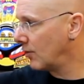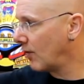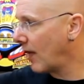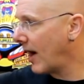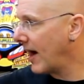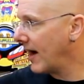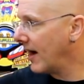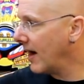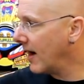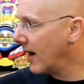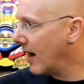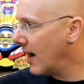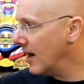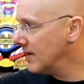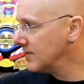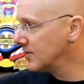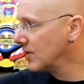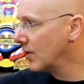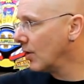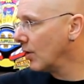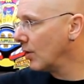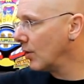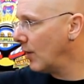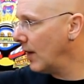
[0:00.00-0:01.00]
dragon guys
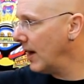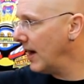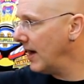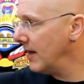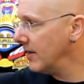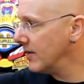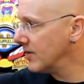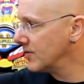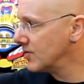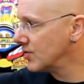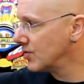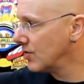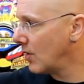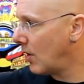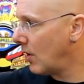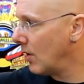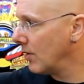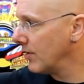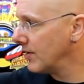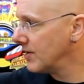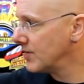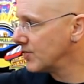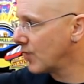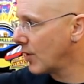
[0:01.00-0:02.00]
are going away.
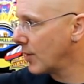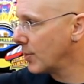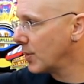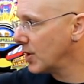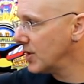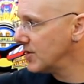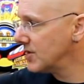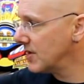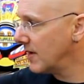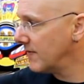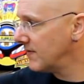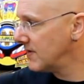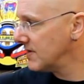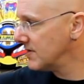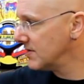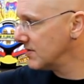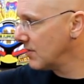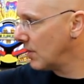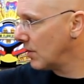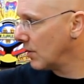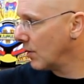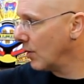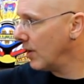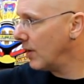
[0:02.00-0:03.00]
All this shrubbery stuff, this is
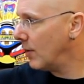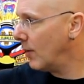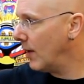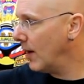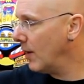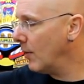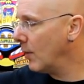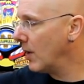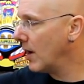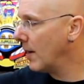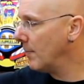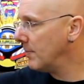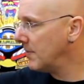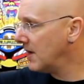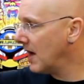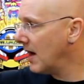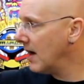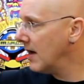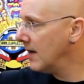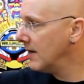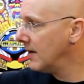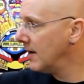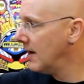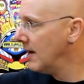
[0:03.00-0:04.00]
all going away. When I'm
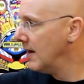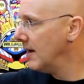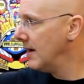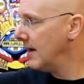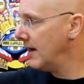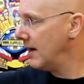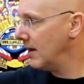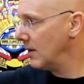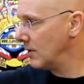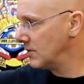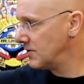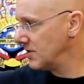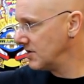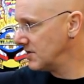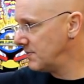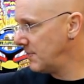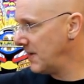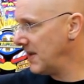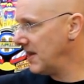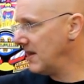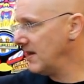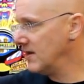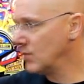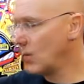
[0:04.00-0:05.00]
done, it'll just
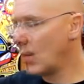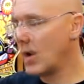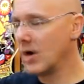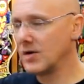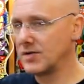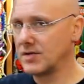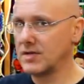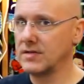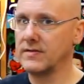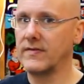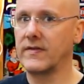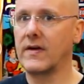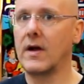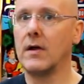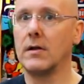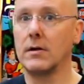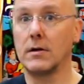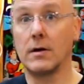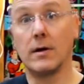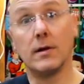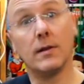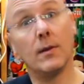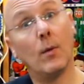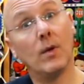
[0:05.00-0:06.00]
be these washes of
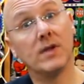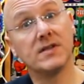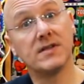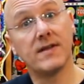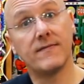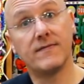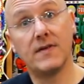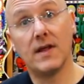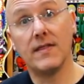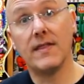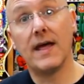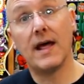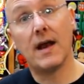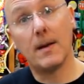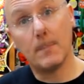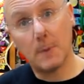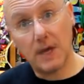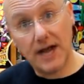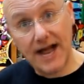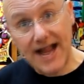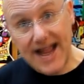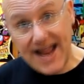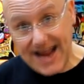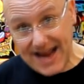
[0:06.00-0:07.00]
color. And then once I've done that, I'm
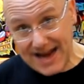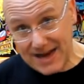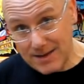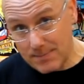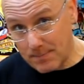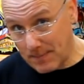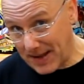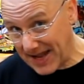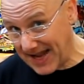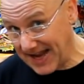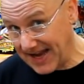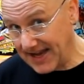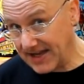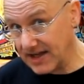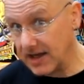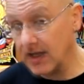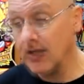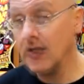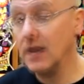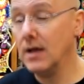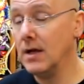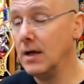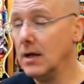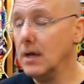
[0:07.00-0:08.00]
going to hand paint
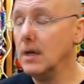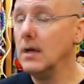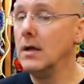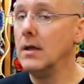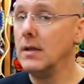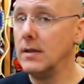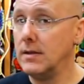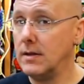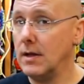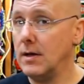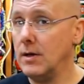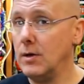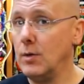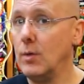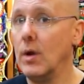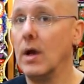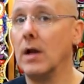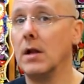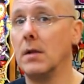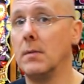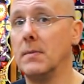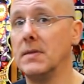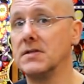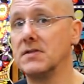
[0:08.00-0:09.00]
the new
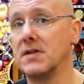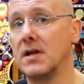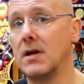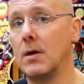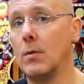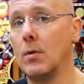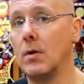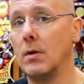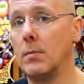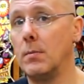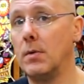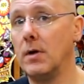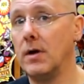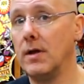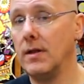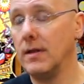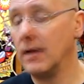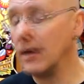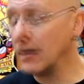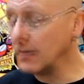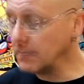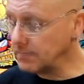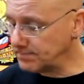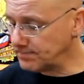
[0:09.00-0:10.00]
elements that I want to put in
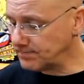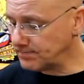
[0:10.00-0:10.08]
there.